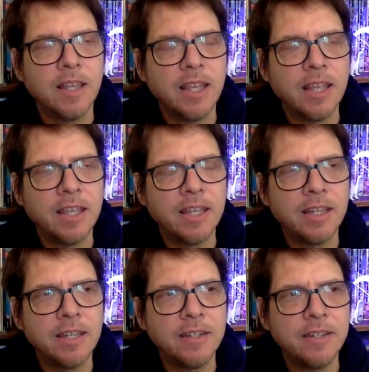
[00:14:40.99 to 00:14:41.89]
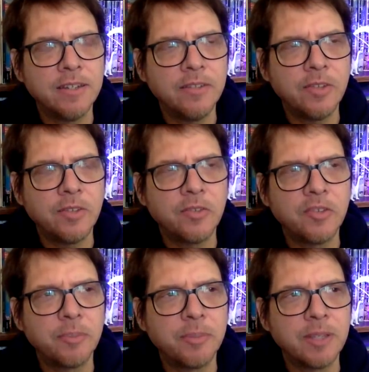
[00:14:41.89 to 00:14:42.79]
And he said
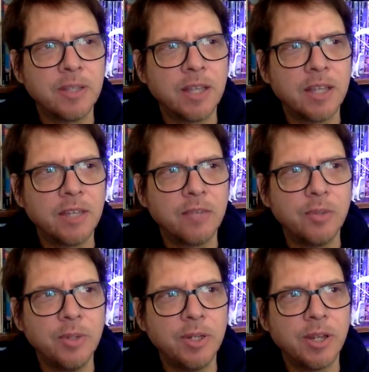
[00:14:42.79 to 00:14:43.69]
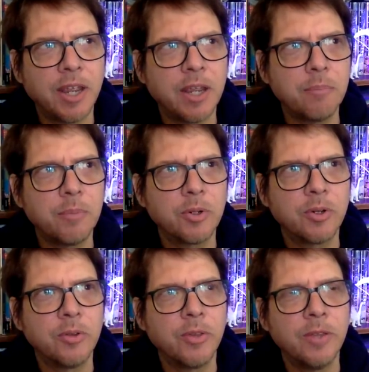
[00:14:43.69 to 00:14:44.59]
something like, if you eat a
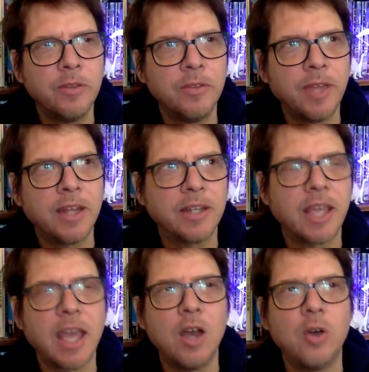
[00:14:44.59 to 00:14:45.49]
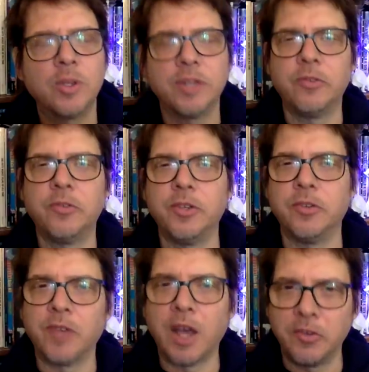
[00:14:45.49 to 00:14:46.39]
hamburger, then that cow can
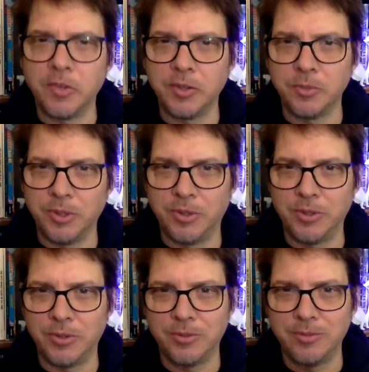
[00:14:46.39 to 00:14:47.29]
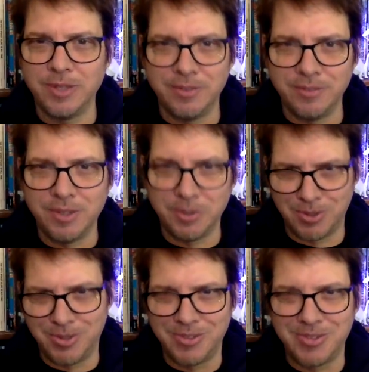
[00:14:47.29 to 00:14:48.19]
sit zazen with you in, in
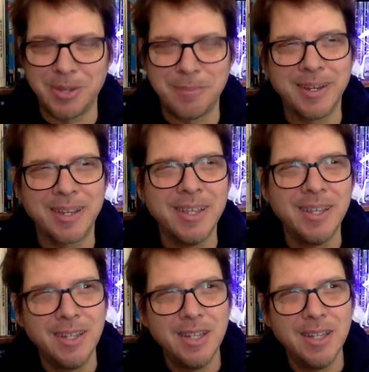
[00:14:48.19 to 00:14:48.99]
your stomach.